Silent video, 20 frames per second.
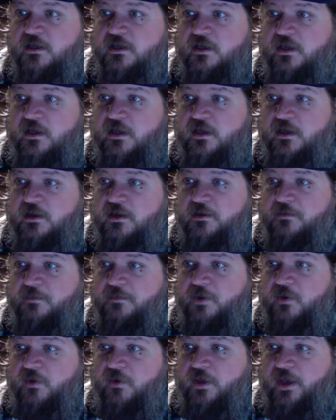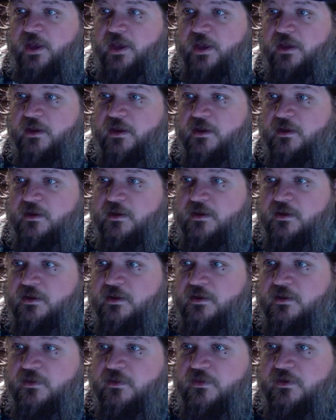Okay.
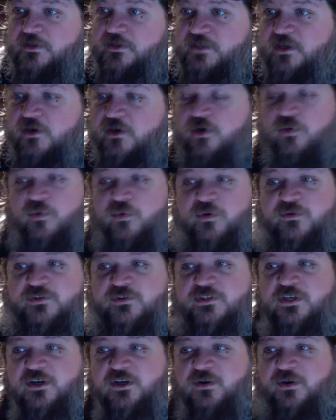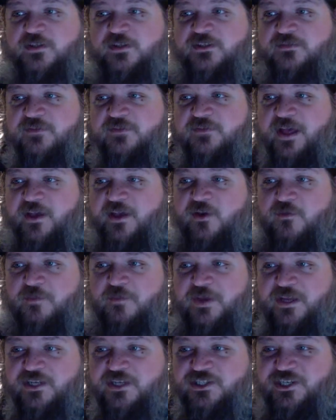Thoughts on Caruso as a value
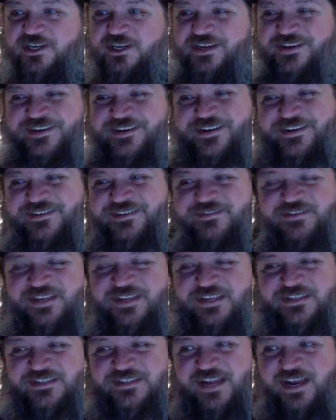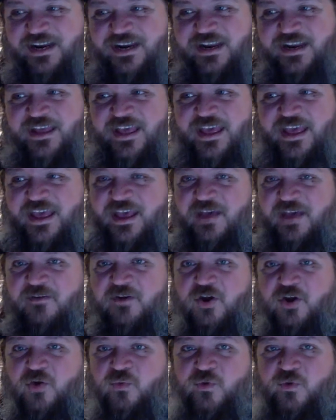PG? He's not.
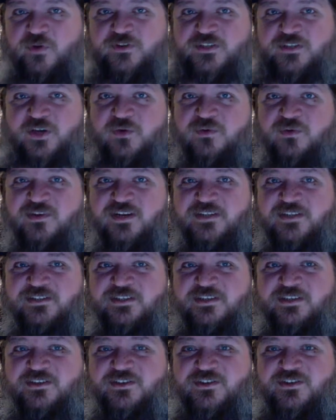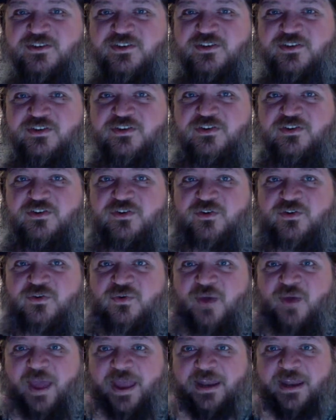Caruso doesn't
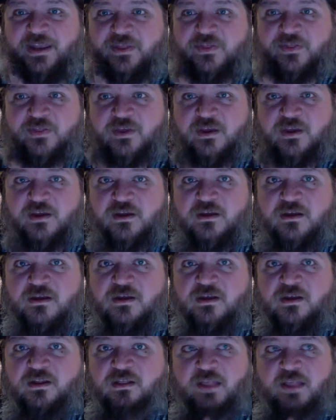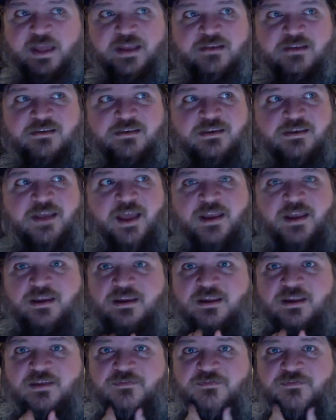do anything like
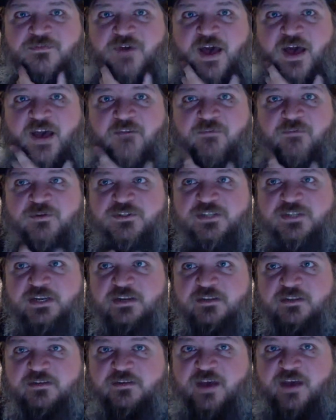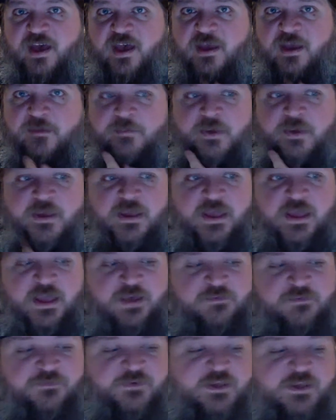95% of the time
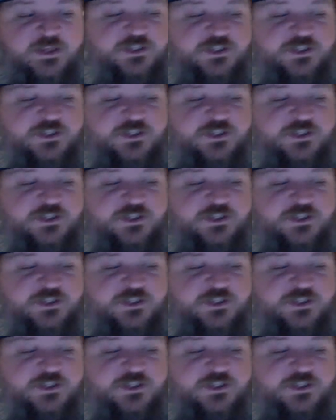if he's